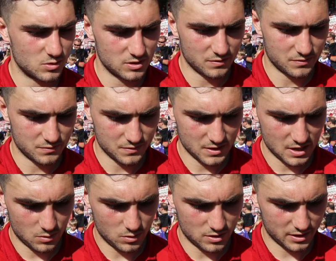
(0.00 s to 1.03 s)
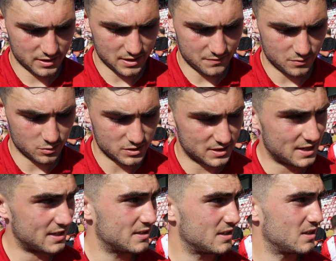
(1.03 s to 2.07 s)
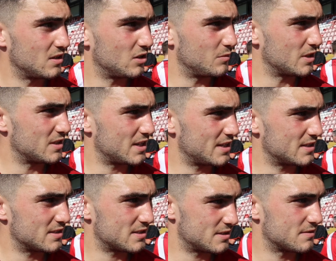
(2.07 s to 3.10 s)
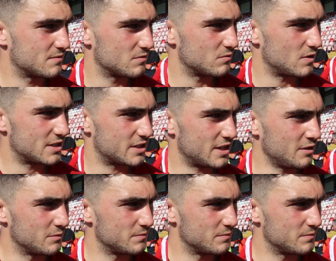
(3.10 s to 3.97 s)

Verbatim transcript: We'll look, we'll look forward to that on Monday and ready to go.